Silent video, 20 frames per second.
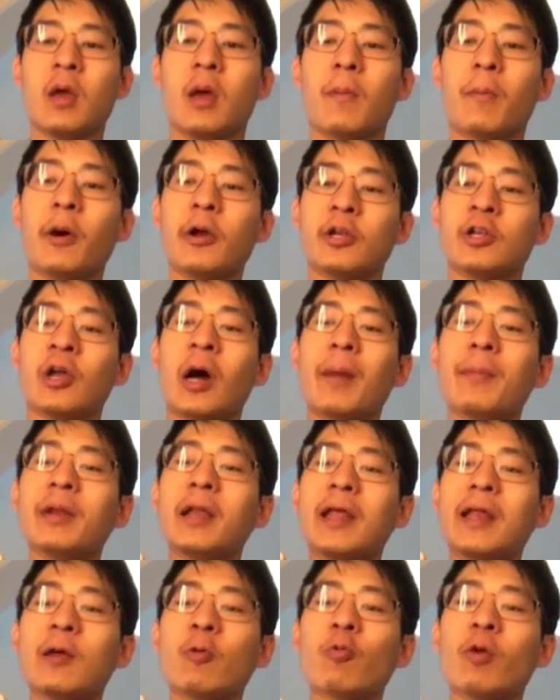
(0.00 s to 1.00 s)
But
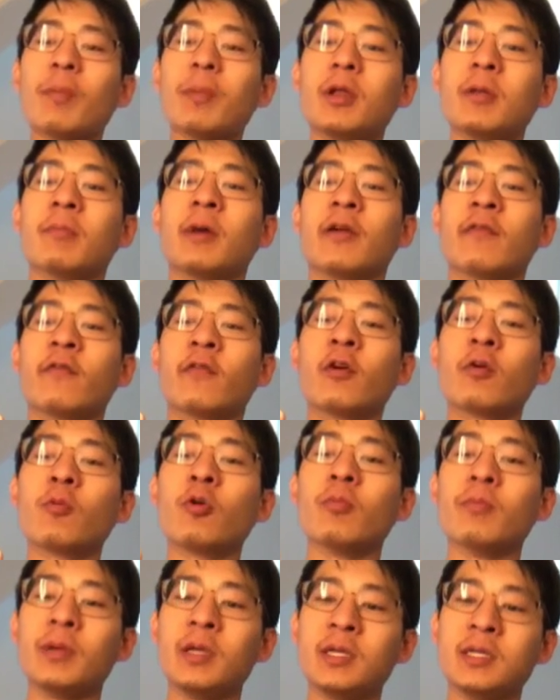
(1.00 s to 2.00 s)
dominating women by verbal
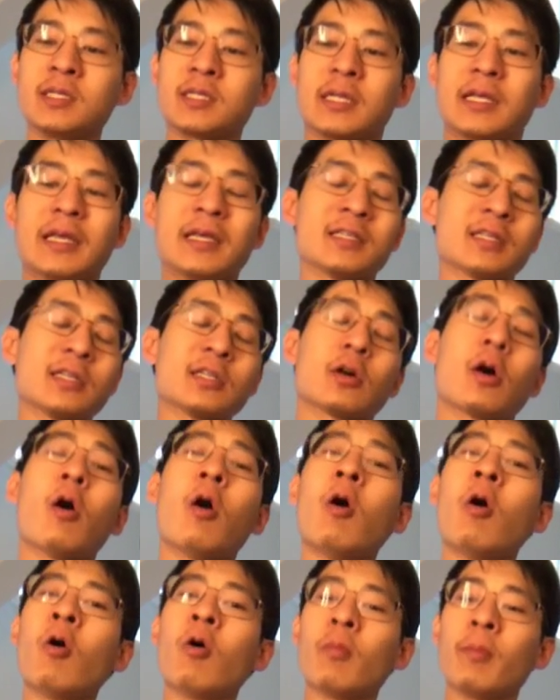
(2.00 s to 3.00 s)
means isn't
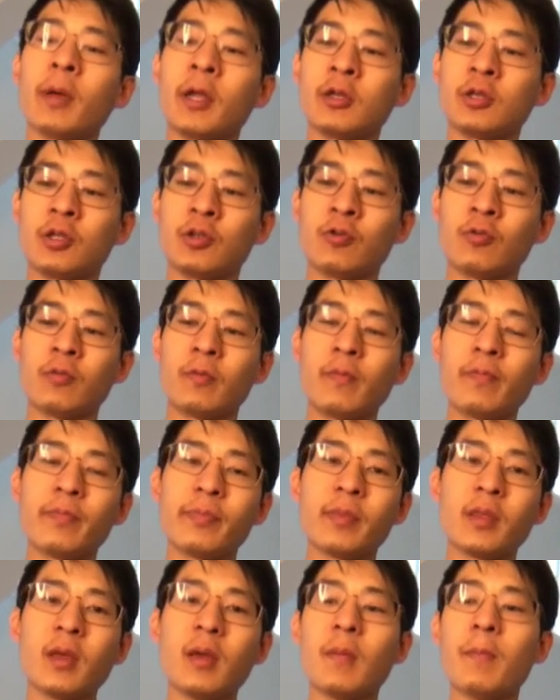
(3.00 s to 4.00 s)
all men do.
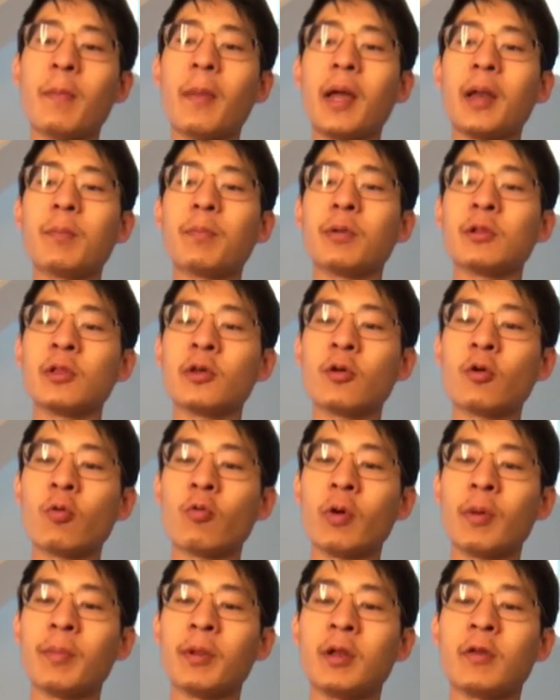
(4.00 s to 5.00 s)
Men belittle
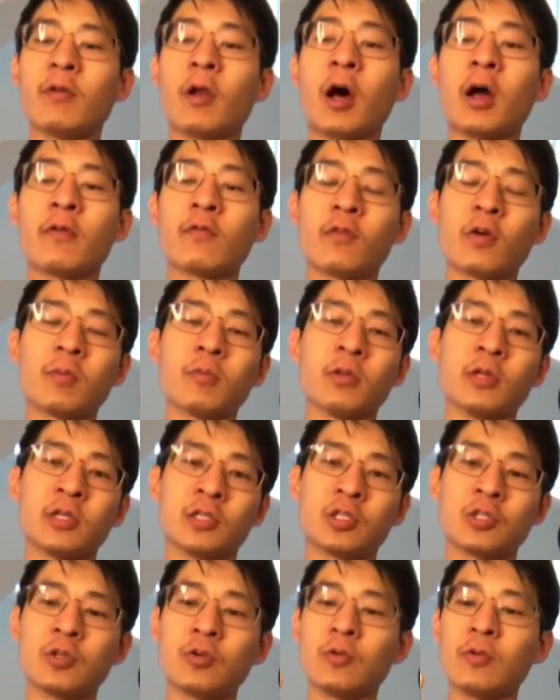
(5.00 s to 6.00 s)
women non-verbally
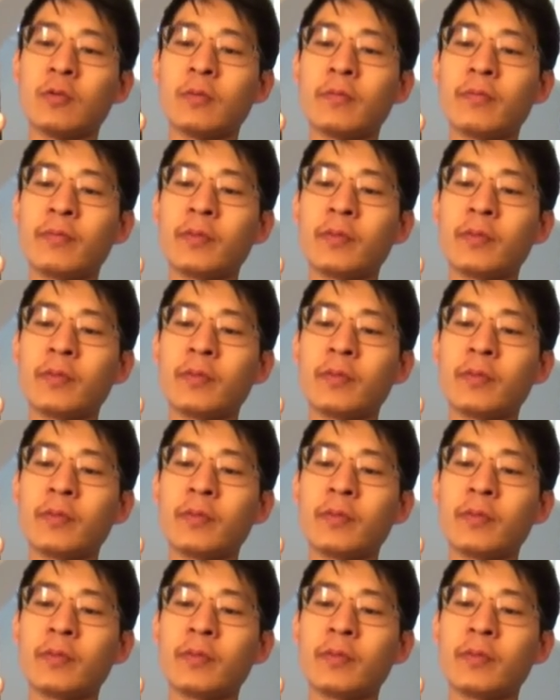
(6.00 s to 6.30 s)
too.